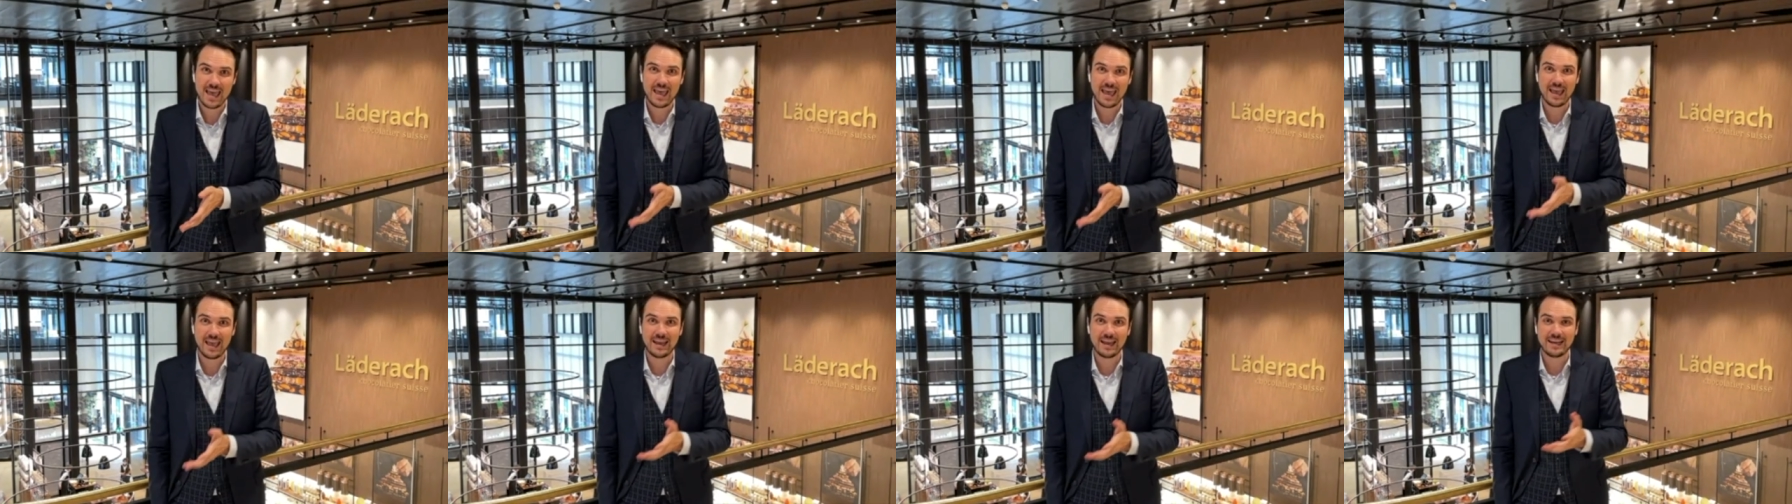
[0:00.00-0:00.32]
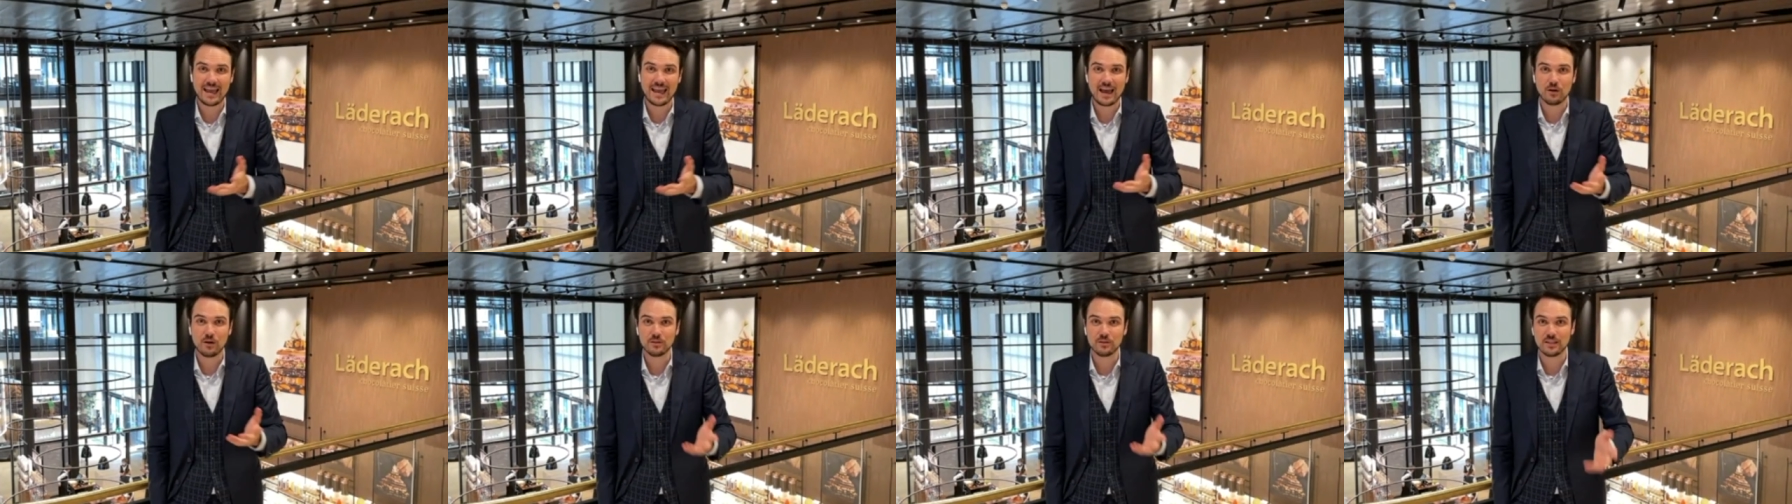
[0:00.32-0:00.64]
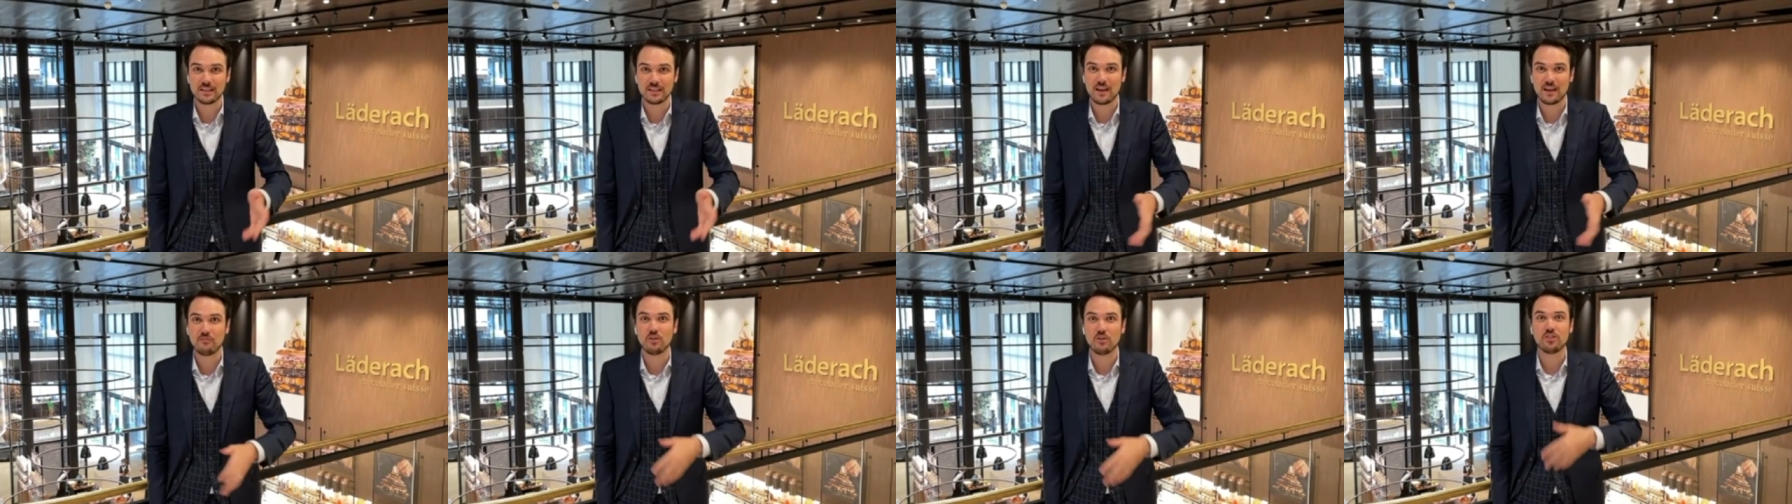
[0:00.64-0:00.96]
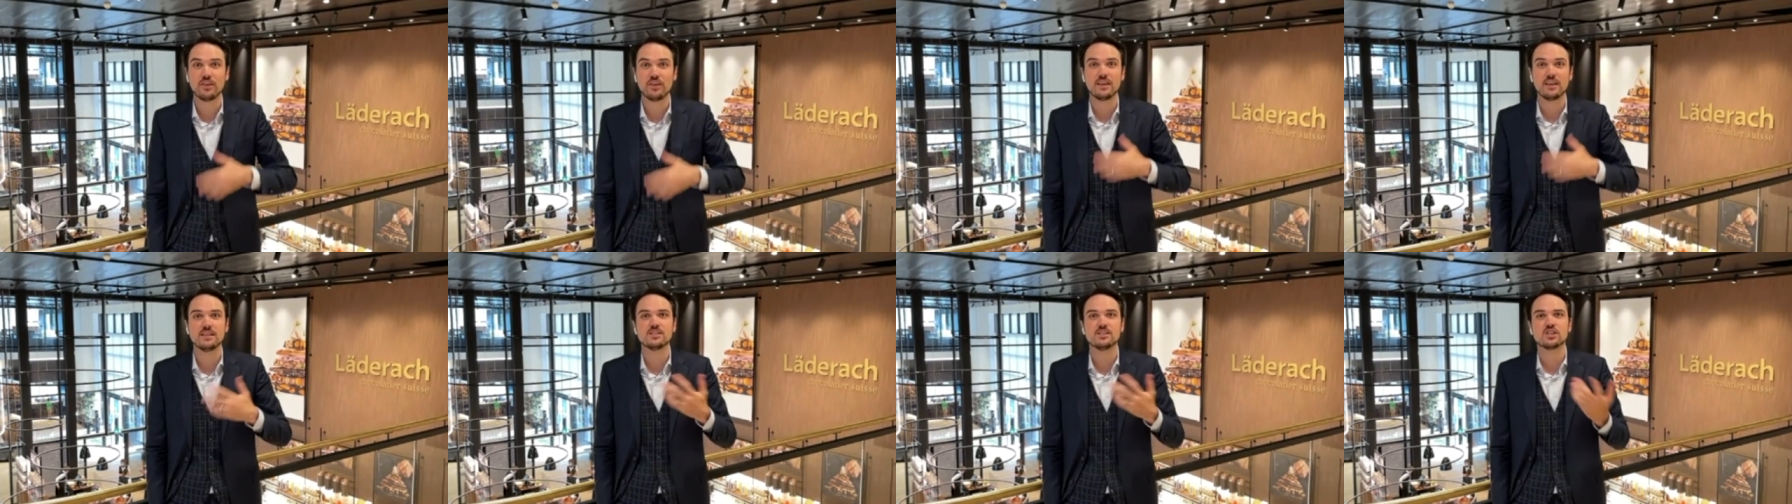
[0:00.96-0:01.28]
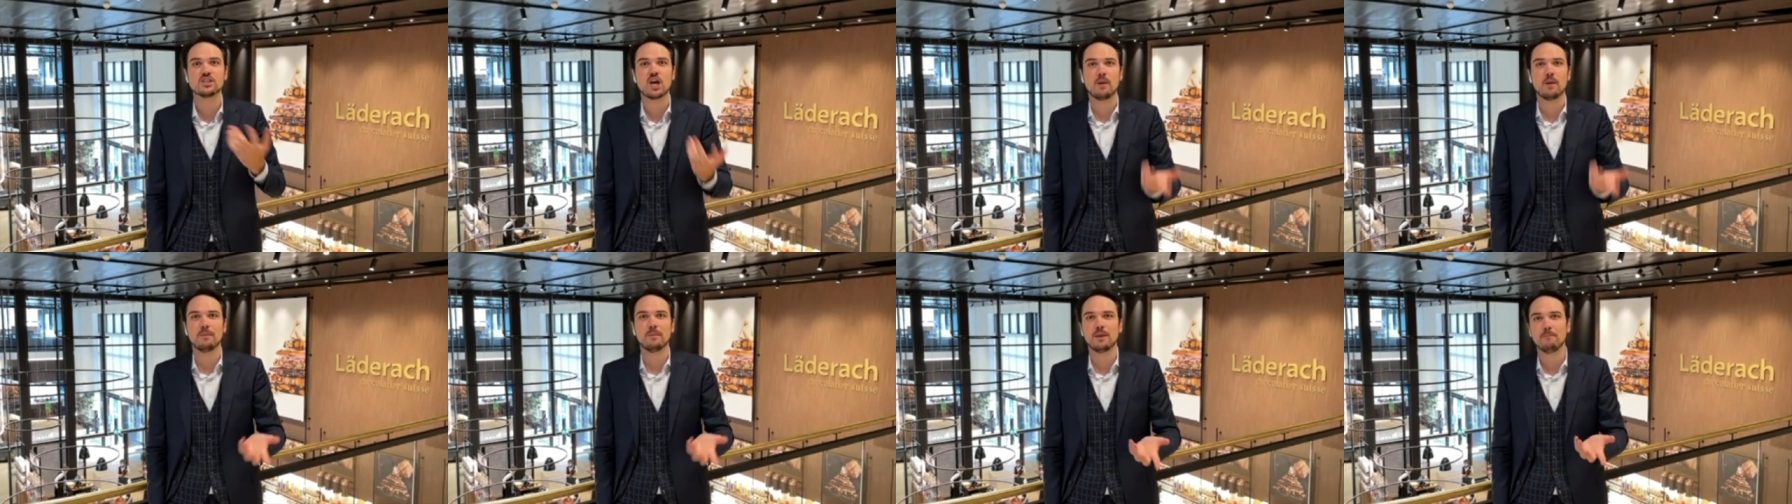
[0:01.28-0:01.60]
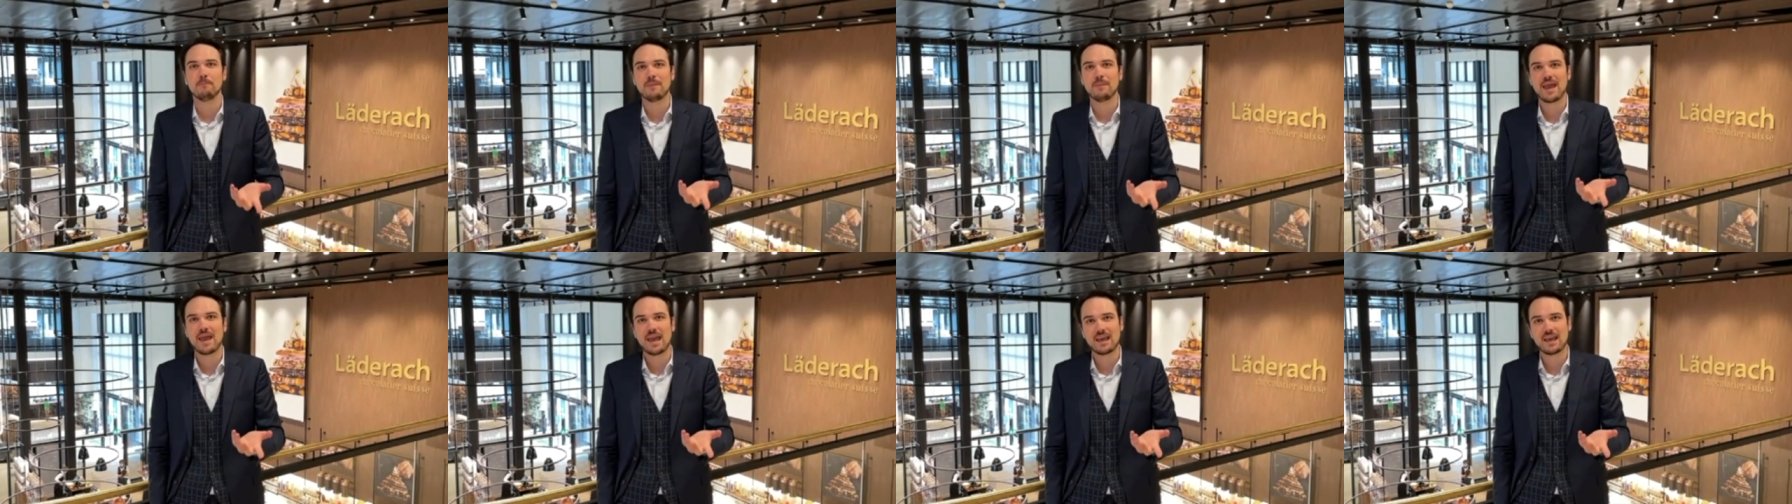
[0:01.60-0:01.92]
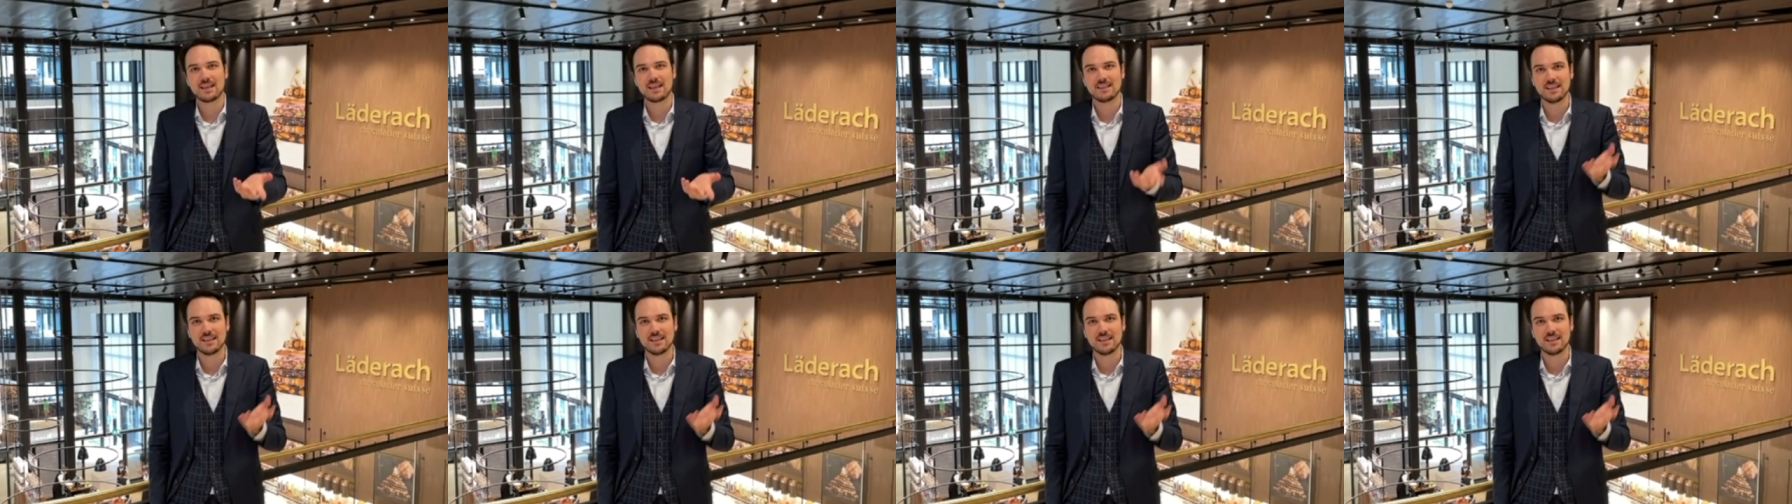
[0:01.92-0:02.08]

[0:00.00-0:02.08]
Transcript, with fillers: And now that everything is coming back,